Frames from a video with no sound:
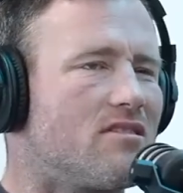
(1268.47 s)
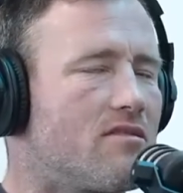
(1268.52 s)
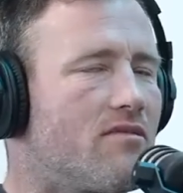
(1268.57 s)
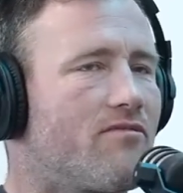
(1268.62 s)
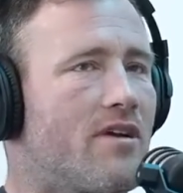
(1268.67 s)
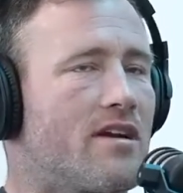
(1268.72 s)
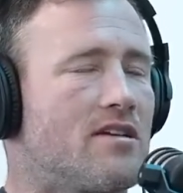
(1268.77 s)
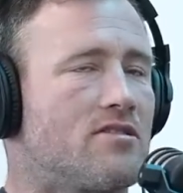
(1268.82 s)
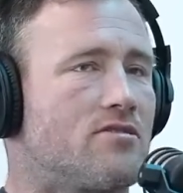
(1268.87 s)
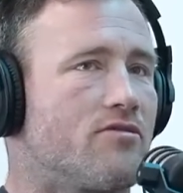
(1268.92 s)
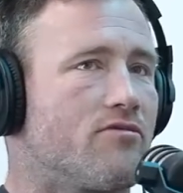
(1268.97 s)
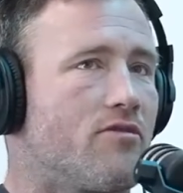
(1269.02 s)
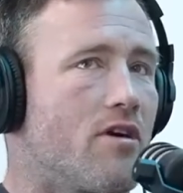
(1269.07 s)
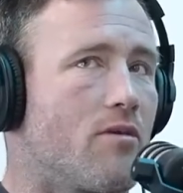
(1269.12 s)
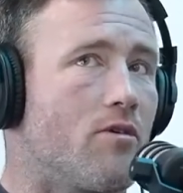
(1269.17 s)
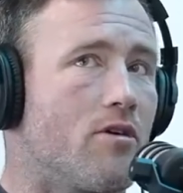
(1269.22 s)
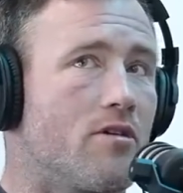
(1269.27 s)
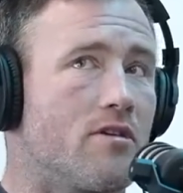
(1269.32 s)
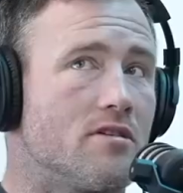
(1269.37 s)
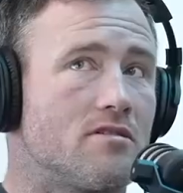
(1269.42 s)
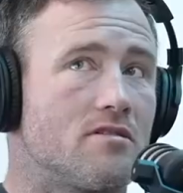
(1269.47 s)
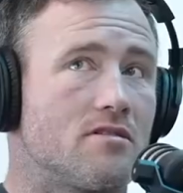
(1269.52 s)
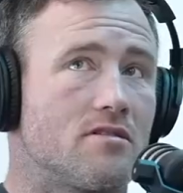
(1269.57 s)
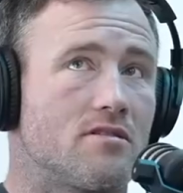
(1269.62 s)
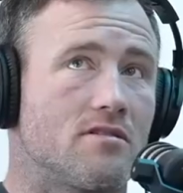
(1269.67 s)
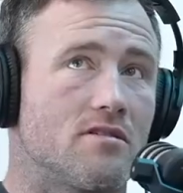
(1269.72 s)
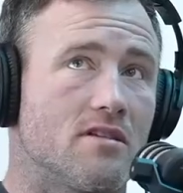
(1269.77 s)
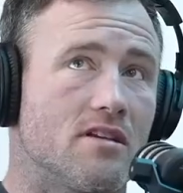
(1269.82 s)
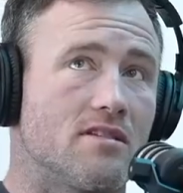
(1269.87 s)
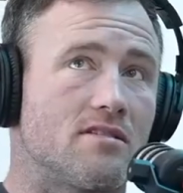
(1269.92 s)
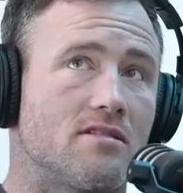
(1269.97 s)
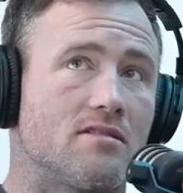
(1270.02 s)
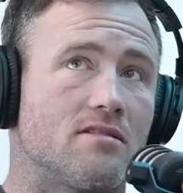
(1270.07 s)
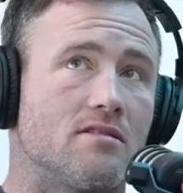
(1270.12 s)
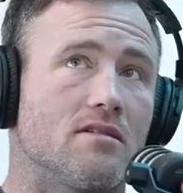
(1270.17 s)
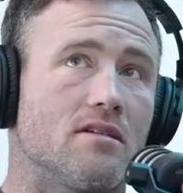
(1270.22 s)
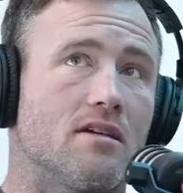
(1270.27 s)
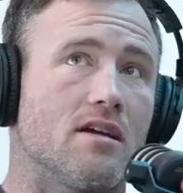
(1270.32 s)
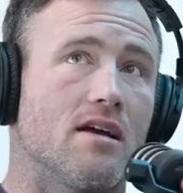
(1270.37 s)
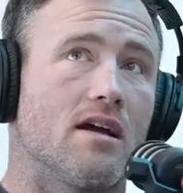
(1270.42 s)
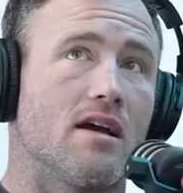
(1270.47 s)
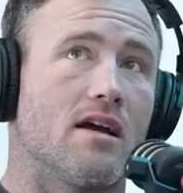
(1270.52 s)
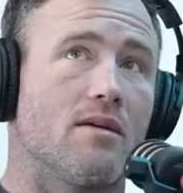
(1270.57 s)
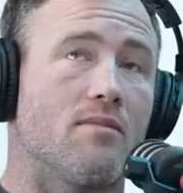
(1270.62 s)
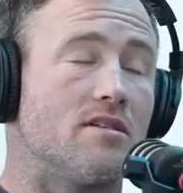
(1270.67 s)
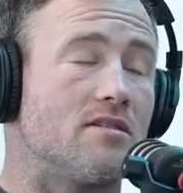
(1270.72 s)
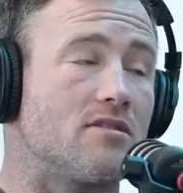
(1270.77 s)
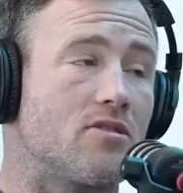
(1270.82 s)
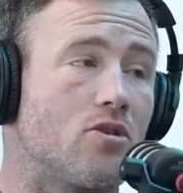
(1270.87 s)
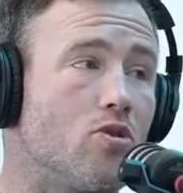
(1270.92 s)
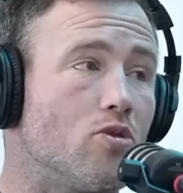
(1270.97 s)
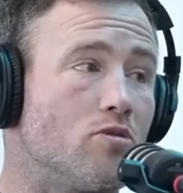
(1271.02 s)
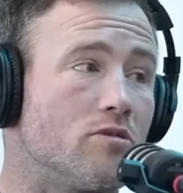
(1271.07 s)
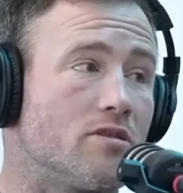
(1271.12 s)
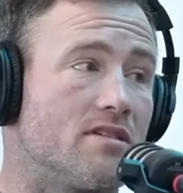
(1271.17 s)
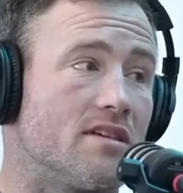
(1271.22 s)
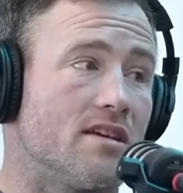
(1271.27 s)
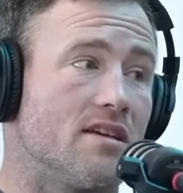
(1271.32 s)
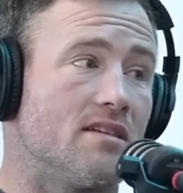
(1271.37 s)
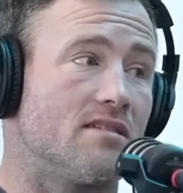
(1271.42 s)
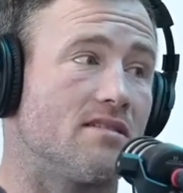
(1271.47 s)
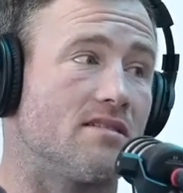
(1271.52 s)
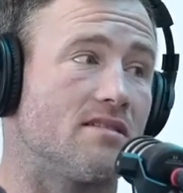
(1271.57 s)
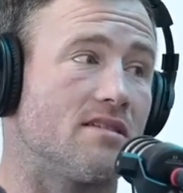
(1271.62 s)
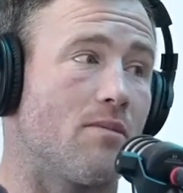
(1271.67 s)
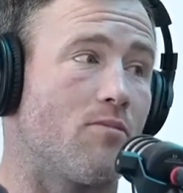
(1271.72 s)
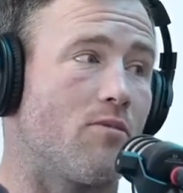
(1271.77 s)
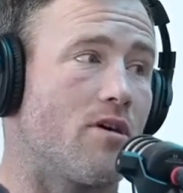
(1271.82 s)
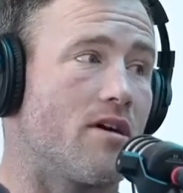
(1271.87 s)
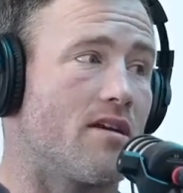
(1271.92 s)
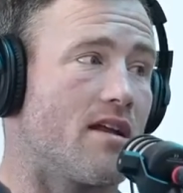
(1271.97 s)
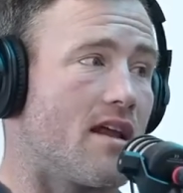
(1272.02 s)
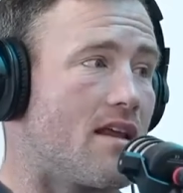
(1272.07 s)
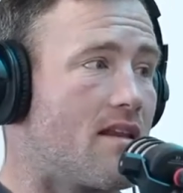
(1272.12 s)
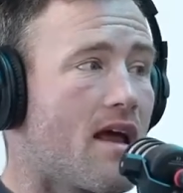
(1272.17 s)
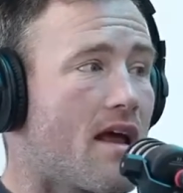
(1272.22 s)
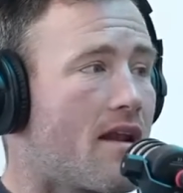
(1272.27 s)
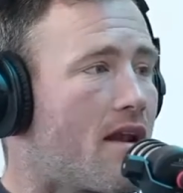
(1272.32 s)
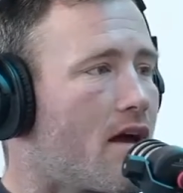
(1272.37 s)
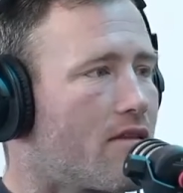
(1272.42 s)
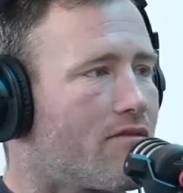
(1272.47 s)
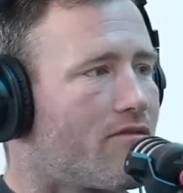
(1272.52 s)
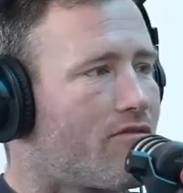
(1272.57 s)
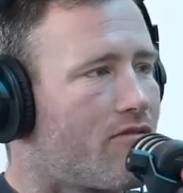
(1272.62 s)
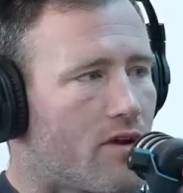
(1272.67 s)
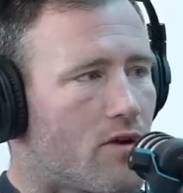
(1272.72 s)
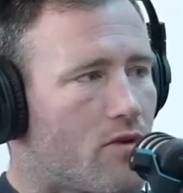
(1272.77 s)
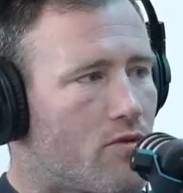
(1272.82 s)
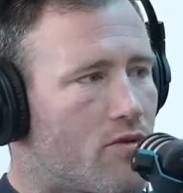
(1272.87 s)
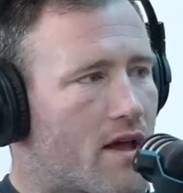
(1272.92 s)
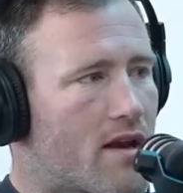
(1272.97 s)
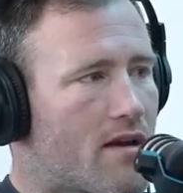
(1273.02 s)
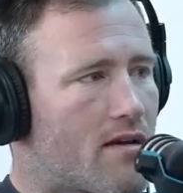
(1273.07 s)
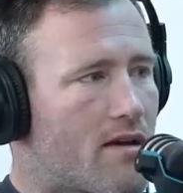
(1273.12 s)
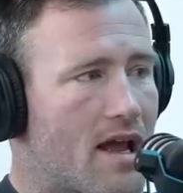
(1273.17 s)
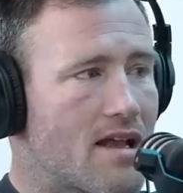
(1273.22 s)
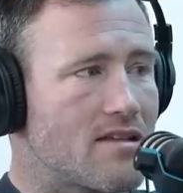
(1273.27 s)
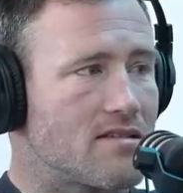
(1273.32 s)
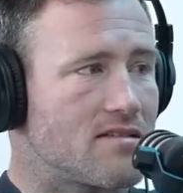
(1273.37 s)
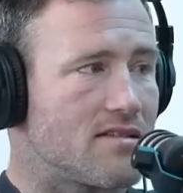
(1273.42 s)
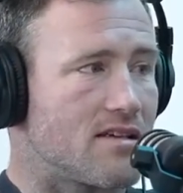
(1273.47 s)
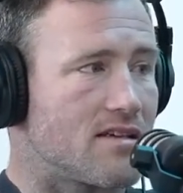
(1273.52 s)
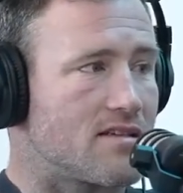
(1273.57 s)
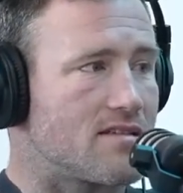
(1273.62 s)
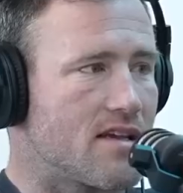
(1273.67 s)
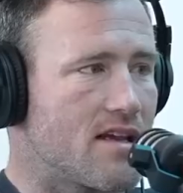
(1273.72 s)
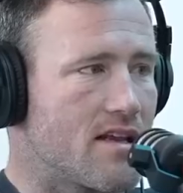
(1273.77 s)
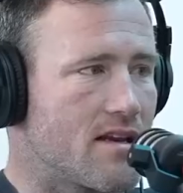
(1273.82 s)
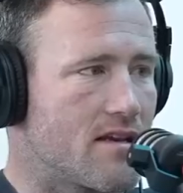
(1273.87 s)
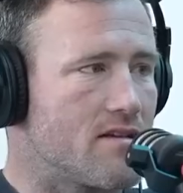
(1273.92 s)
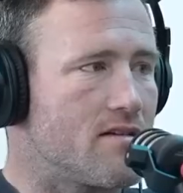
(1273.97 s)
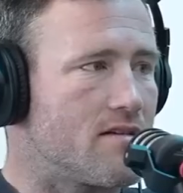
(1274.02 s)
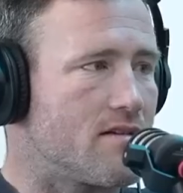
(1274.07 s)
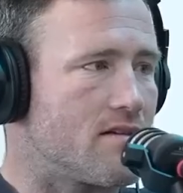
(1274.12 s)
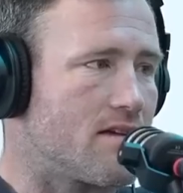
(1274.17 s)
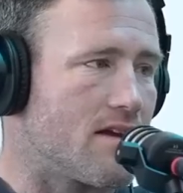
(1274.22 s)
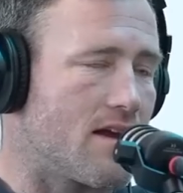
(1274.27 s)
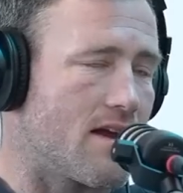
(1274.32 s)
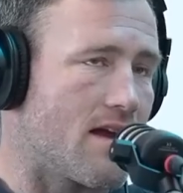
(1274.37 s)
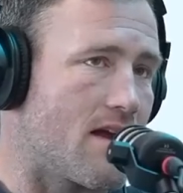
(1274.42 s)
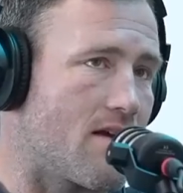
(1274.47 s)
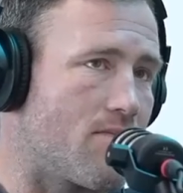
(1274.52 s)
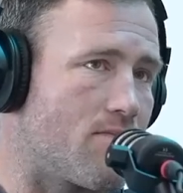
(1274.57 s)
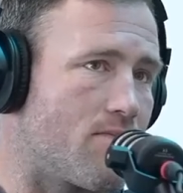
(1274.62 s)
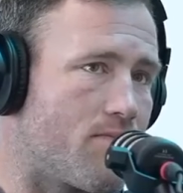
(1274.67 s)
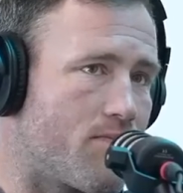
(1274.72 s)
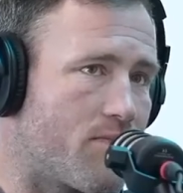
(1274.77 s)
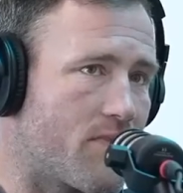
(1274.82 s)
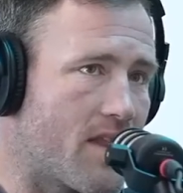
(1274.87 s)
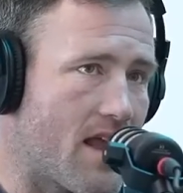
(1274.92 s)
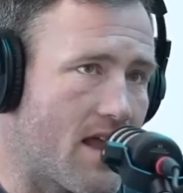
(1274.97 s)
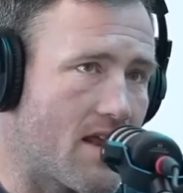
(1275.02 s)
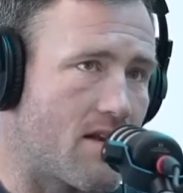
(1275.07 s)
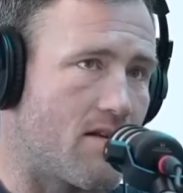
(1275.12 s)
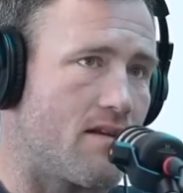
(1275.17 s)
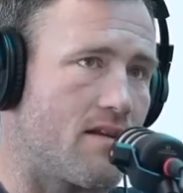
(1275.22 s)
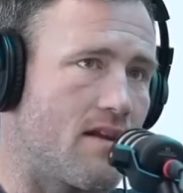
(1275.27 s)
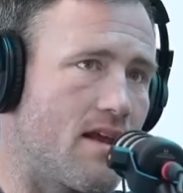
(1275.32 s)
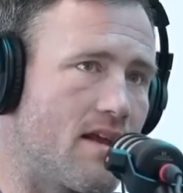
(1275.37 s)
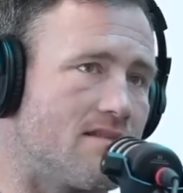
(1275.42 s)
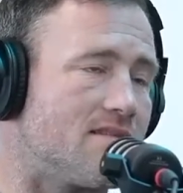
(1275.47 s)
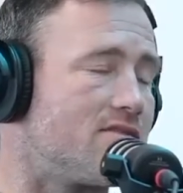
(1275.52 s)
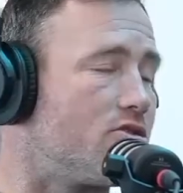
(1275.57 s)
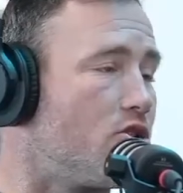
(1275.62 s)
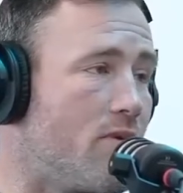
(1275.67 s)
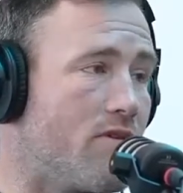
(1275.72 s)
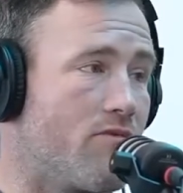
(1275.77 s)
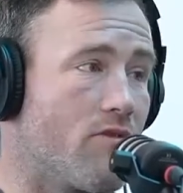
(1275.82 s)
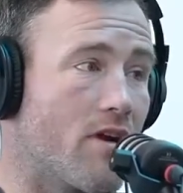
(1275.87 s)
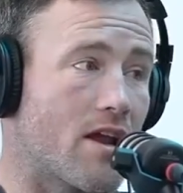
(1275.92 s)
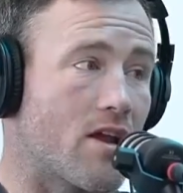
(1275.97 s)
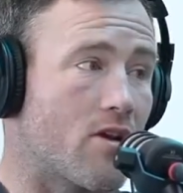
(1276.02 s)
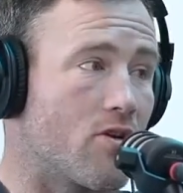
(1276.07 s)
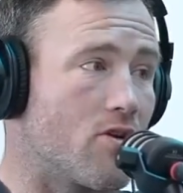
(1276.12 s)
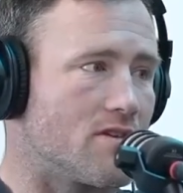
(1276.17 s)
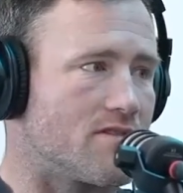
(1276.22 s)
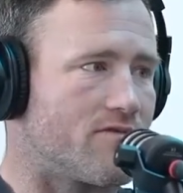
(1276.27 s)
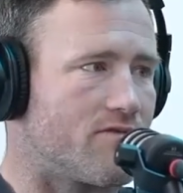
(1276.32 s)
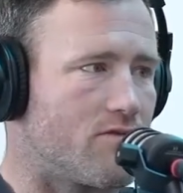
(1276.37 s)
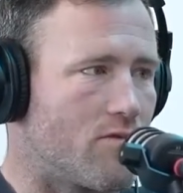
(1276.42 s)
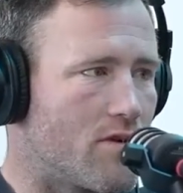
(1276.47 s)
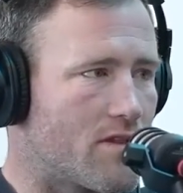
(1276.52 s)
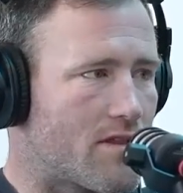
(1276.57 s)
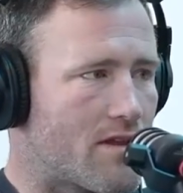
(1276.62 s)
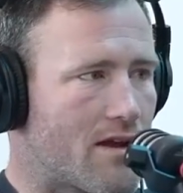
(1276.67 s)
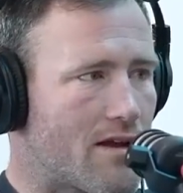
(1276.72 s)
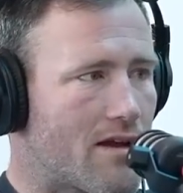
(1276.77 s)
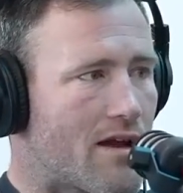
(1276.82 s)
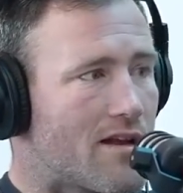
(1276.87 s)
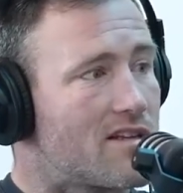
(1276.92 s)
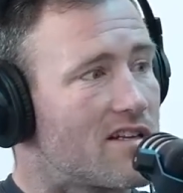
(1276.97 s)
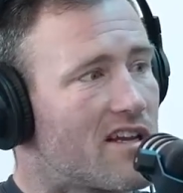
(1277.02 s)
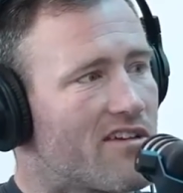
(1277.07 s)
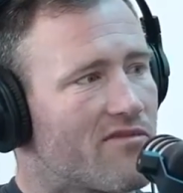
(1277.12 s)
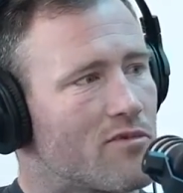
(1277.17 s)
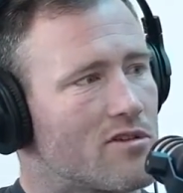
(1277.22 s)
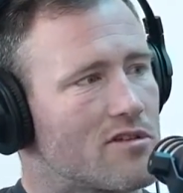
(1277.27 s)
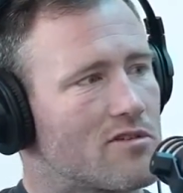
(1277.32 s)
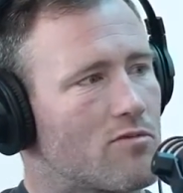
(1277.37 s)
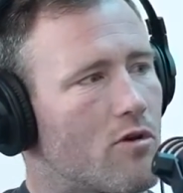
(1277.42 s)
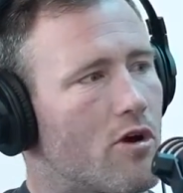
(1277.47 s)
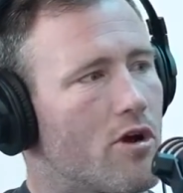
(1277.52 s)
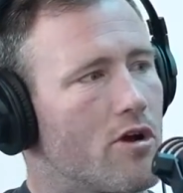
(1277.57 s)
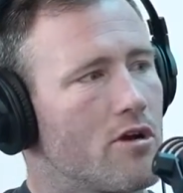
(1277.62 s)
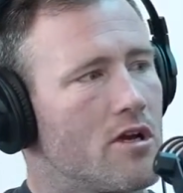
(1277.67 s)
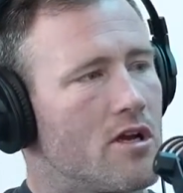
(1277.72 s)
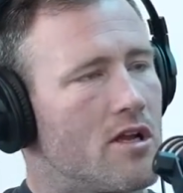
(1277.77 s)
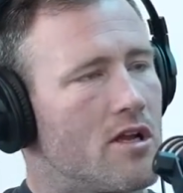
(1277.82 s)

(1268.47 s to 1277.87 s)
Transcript: Funny is not the right word. It's cool to see someone in another field that has succeeded and still be recognised for what their achievements were.